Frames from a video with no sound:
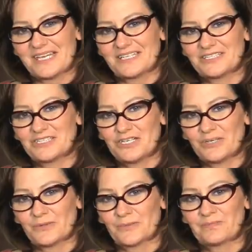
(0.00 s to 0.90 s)
it
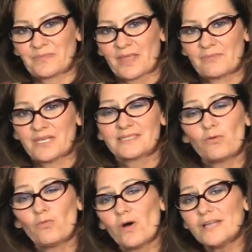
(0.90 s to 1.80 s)
too because I
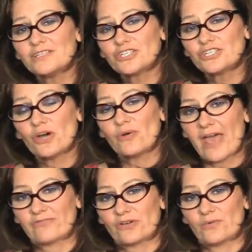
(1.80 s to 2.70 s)
want to show
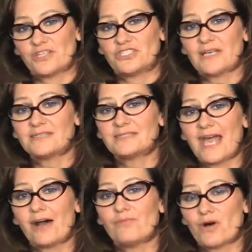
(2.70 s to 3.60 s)
everyone just
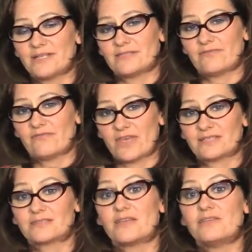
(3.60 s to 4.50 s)
how Monsef
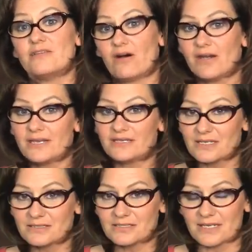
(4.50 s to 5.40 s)
thinks the non
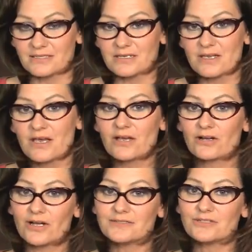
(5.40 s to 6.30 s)
existent
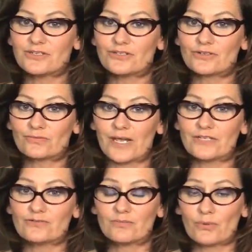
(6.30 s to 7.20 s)
constitutional right
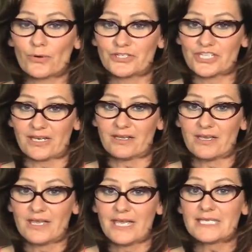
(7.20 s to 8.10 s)
to abortion
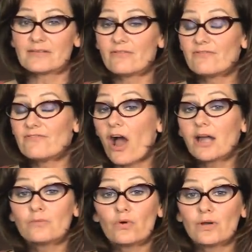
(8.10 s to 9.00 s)
is
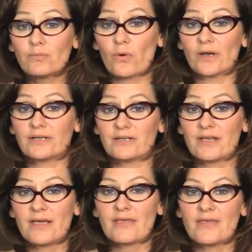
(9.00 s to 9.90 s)
far more important
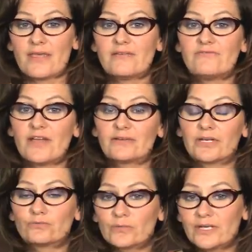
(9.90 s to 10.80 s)
than the very
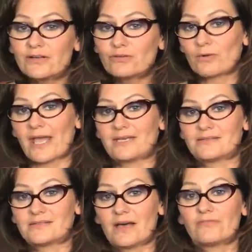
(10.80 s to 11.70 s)
real
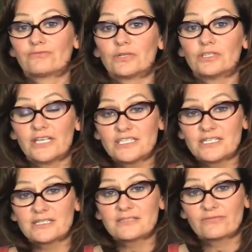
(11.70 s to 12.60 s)
rights of
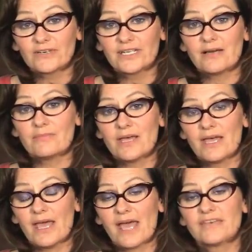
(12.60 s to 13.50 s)
religious freedom
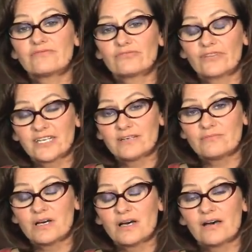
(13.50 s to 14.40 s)
and
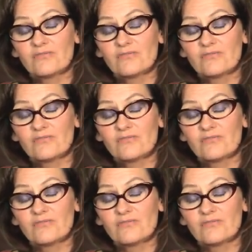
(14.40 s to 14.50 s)
freedom of